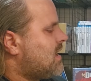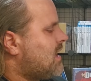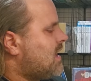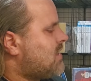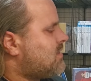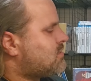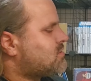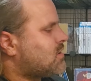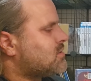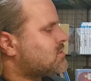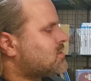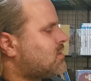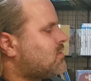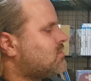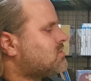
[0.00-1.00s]
And there's
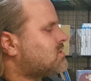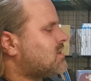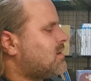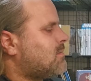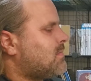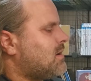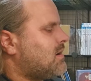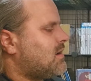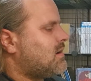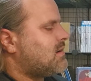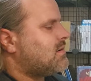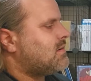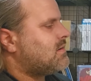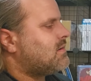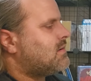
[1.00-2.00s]
also some
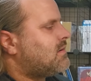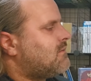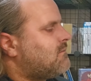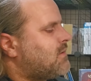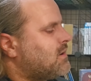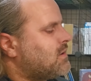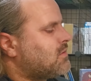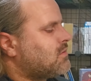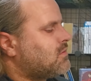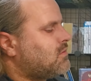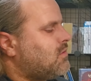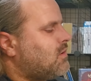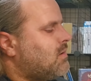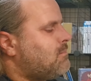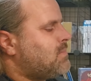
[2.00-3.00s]
fun
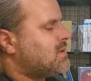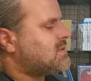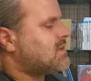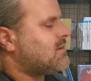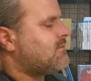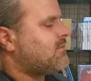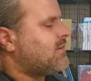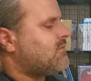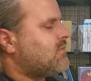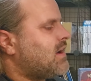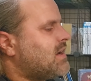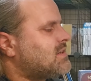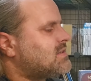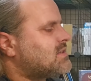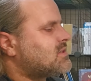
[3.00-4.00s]
little bits of
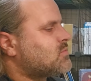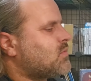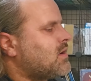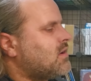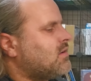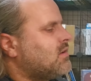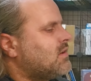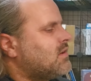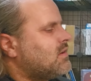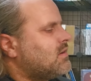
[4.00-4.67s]
advice as well,